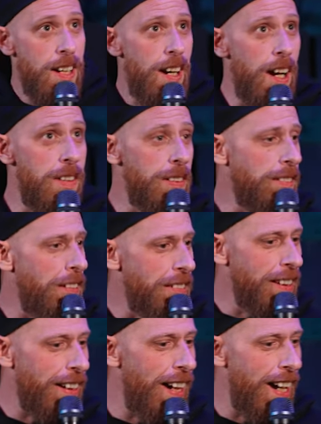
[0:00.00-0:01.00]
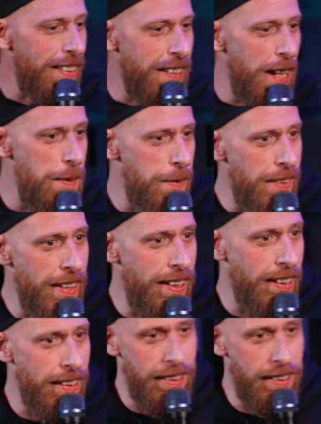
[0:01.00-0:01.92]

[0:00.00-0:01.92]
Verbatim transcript: haven't learned a goddamn thing